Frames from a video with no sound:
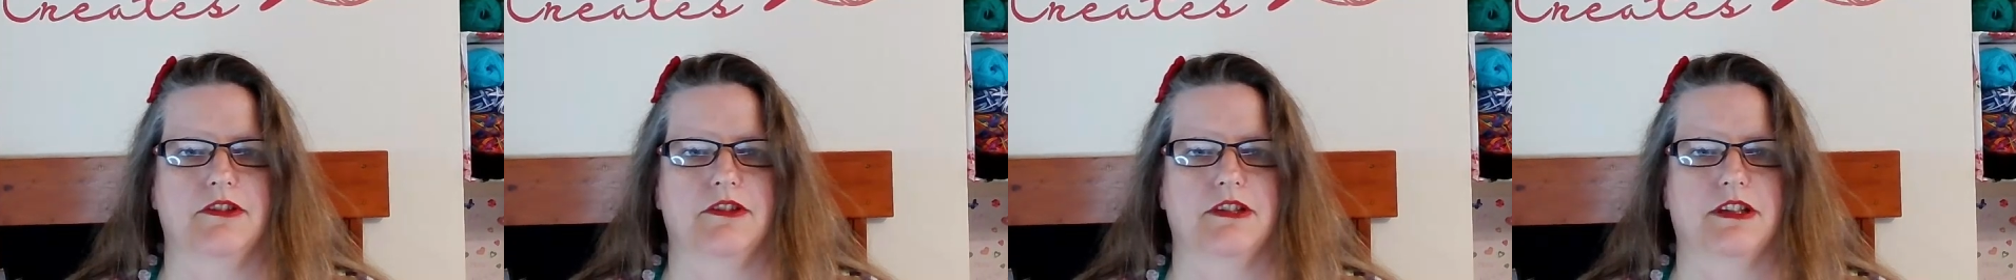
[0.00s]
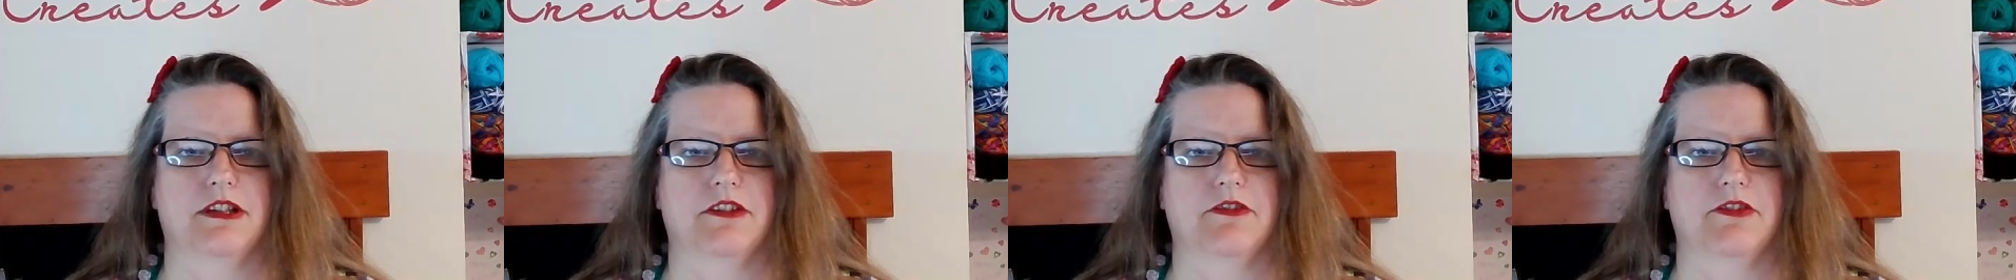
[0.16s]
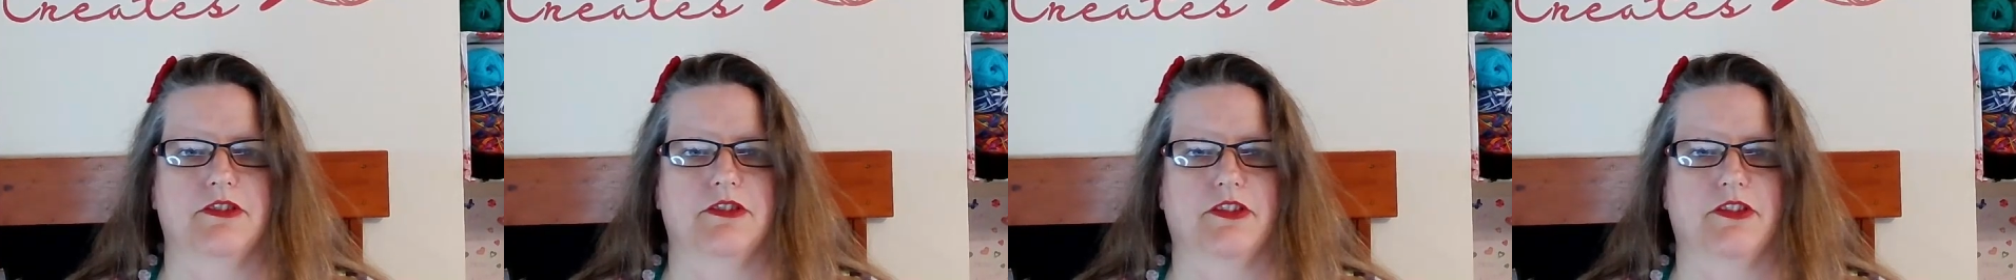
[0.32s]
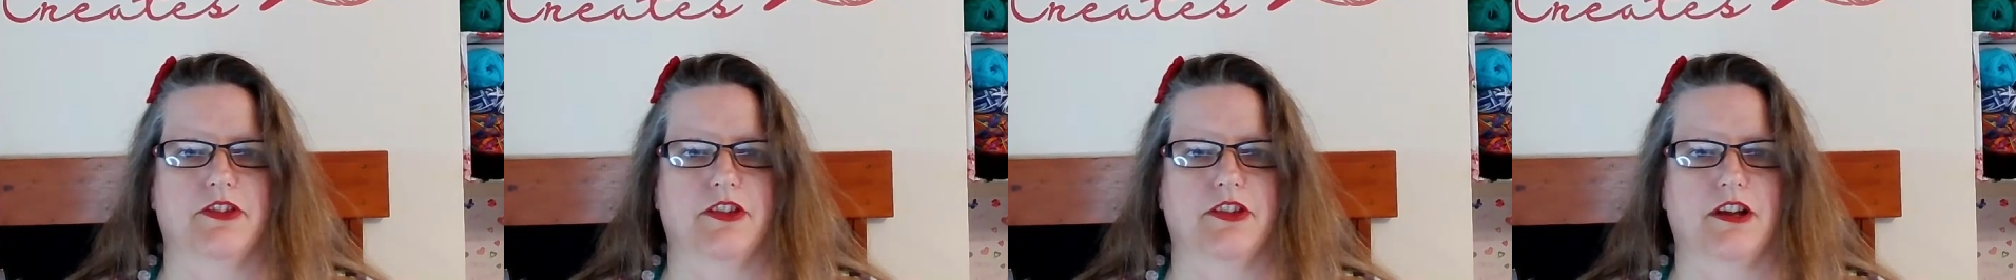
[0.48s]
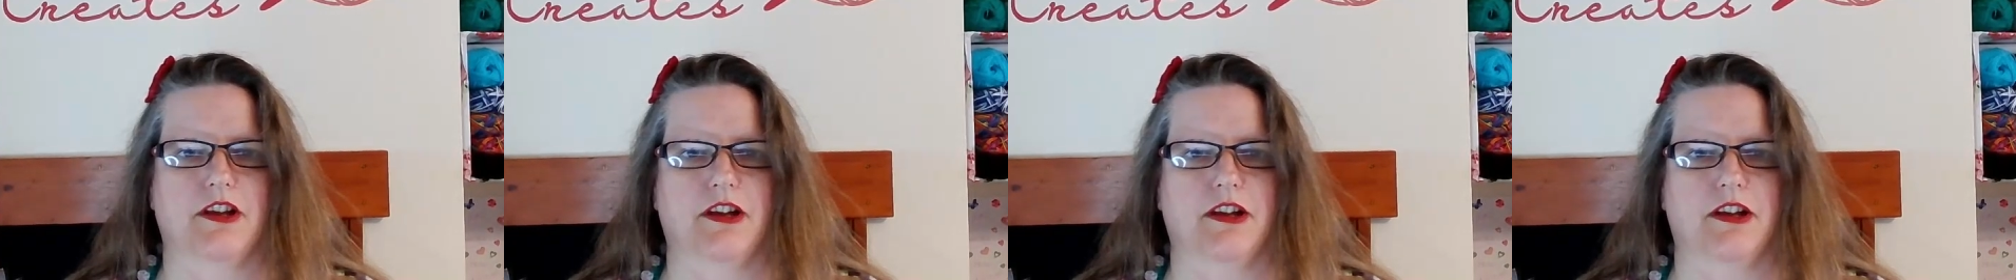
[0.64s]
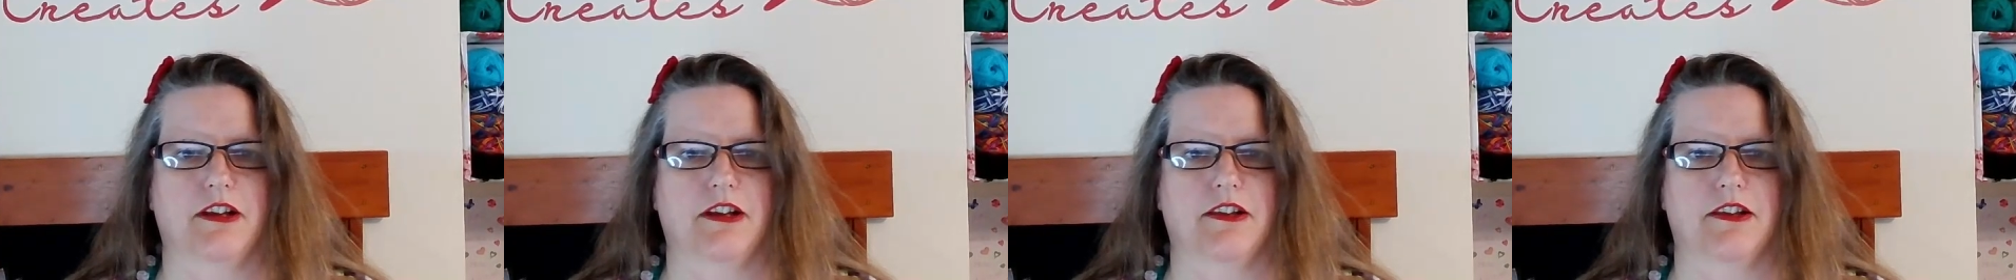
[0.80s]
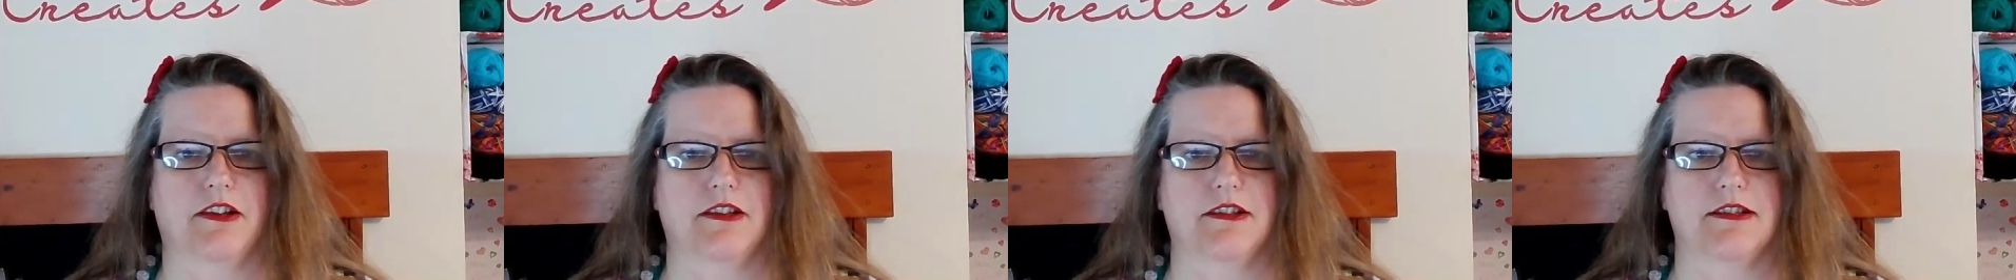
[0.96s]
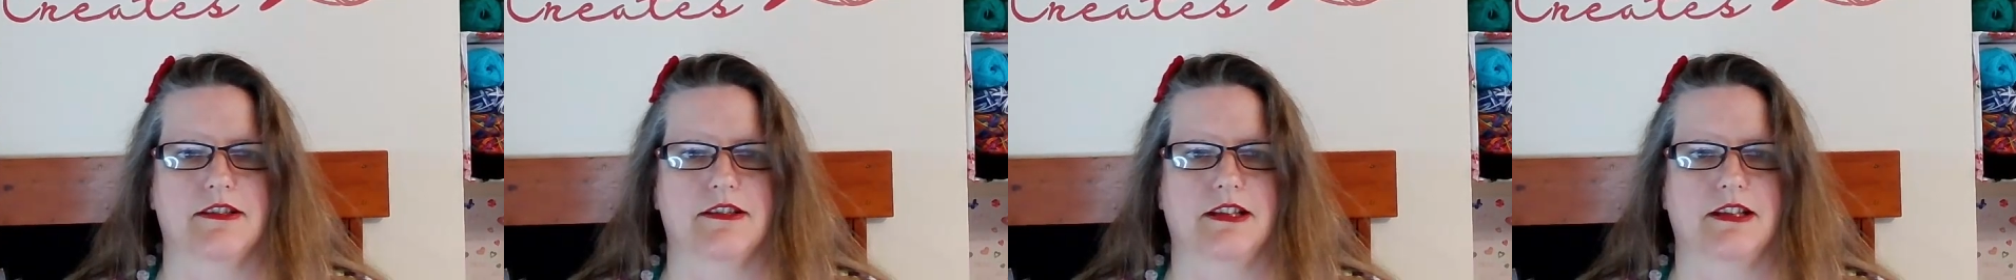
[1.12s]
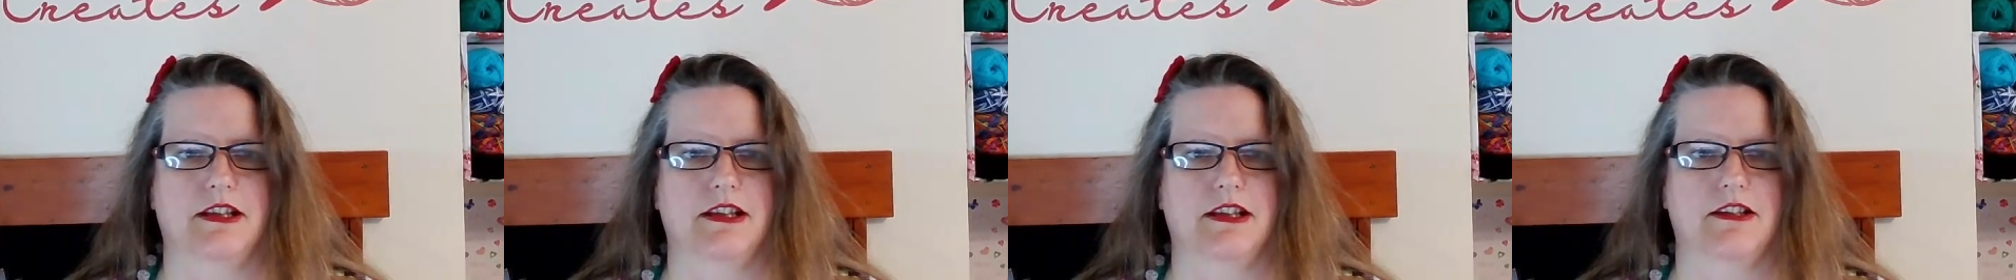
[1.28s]
which gives us the height
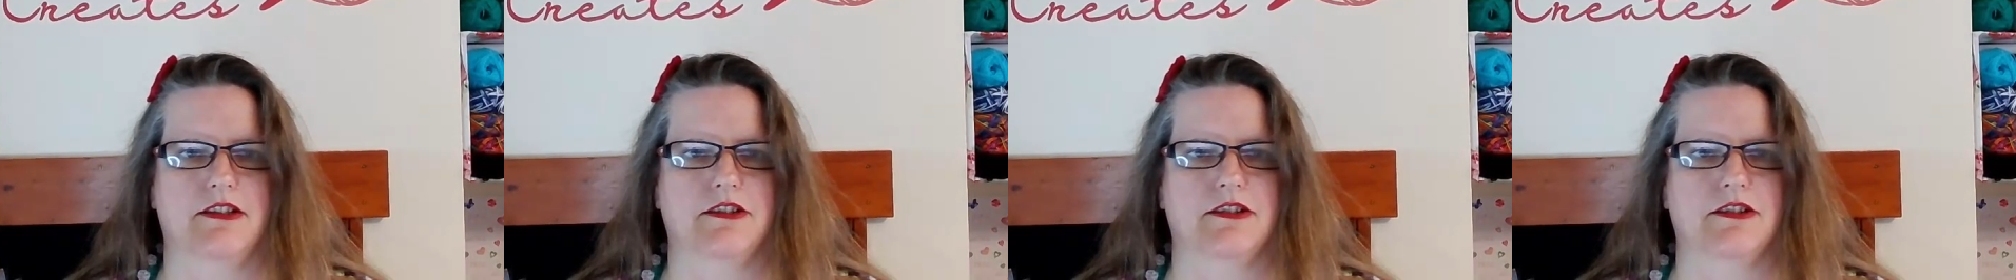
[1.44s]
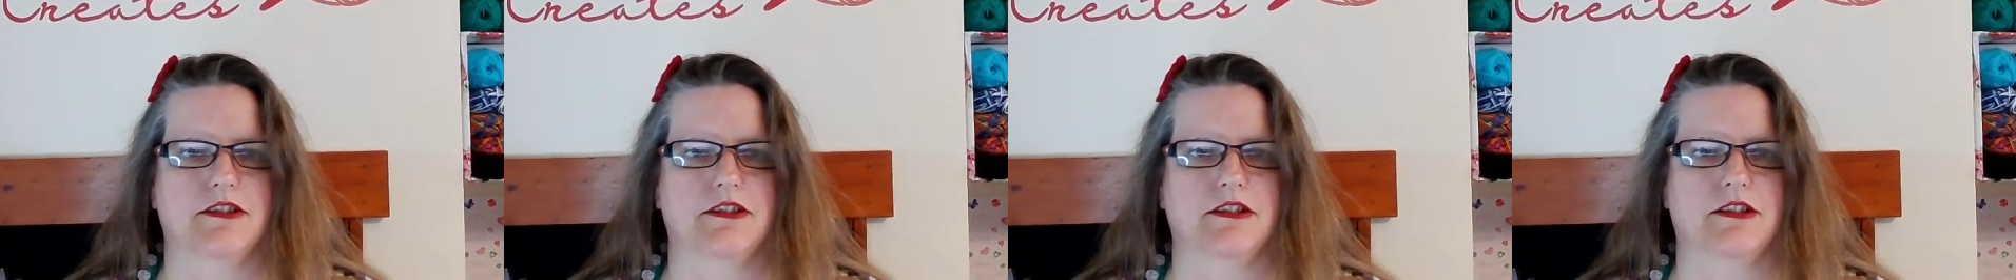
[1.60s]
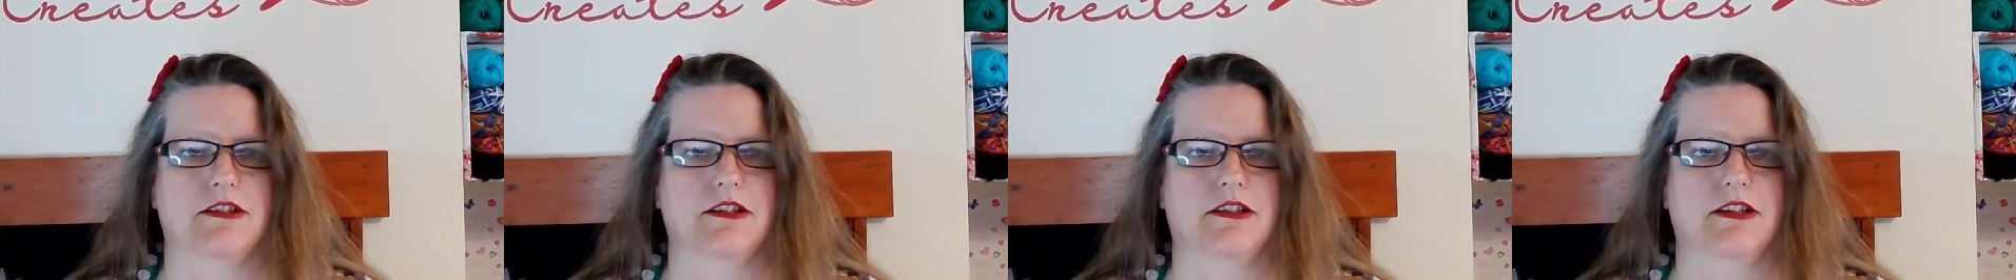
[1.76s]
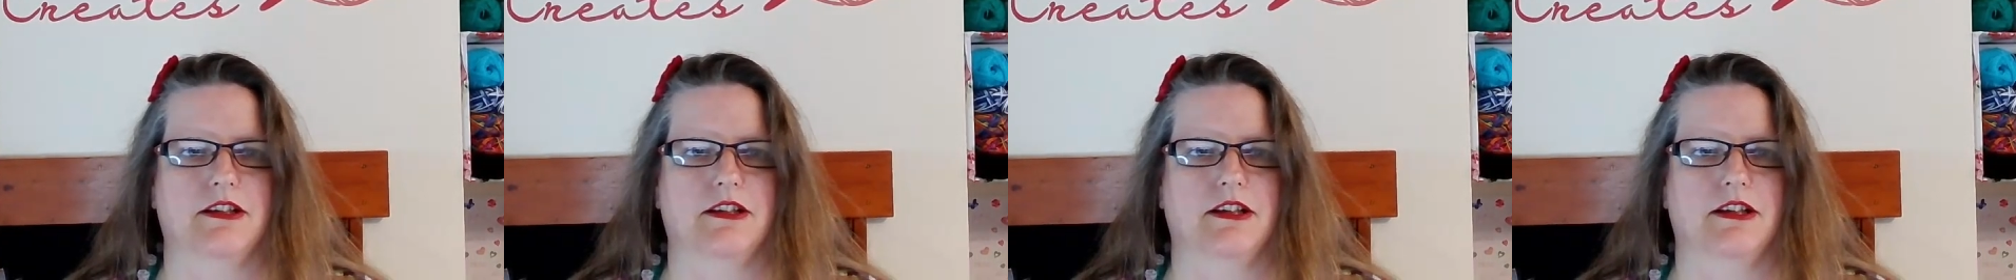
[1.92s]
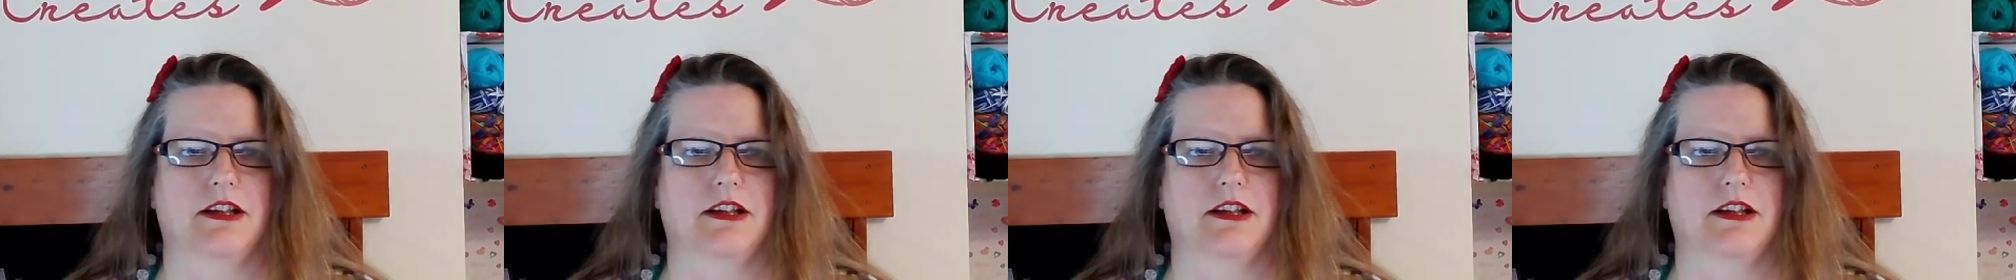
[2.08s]
of the stitch.